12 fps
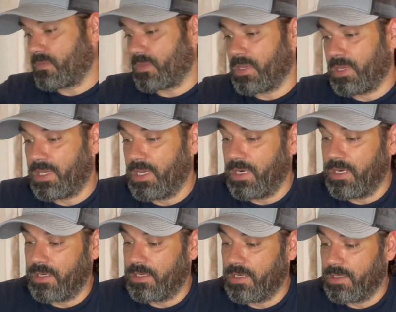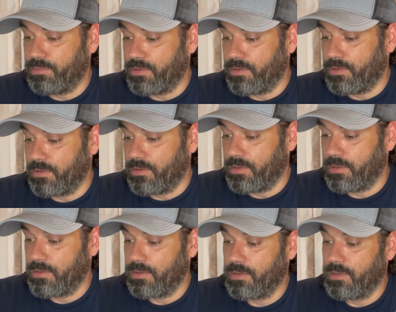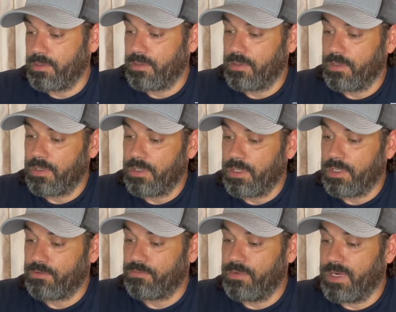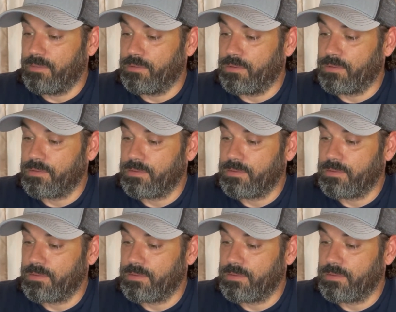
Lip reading: I carry a couple Rebel